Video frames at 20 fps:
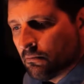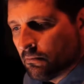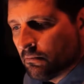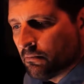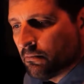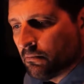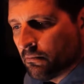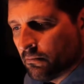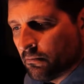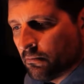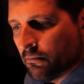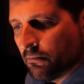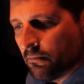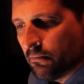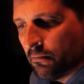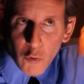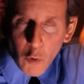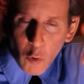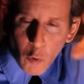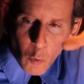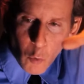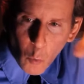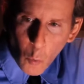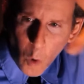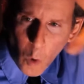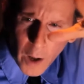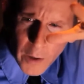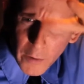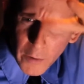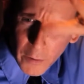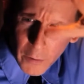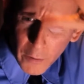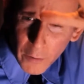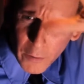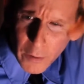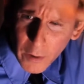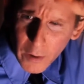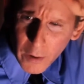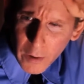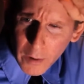What did he
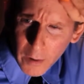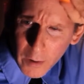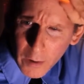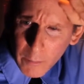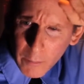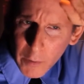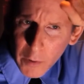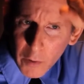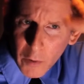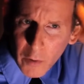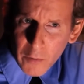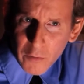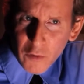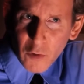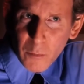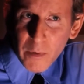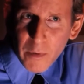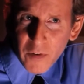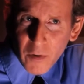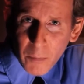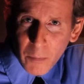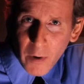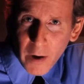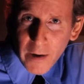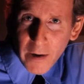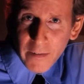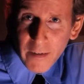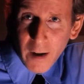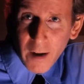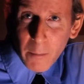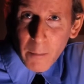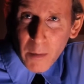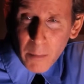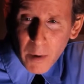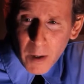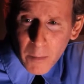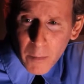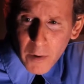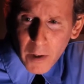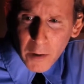just say? Because you'd be surprised how many
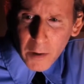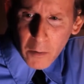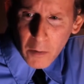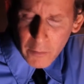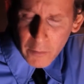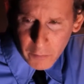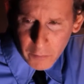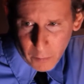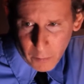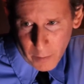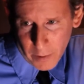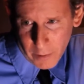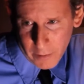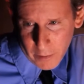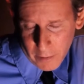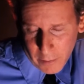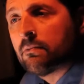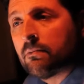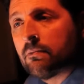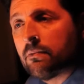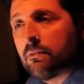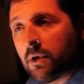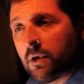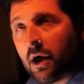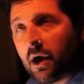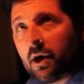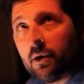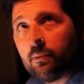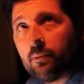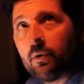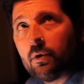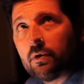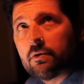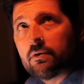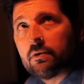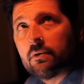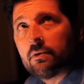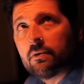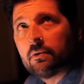people get lost around here. Got it, boss.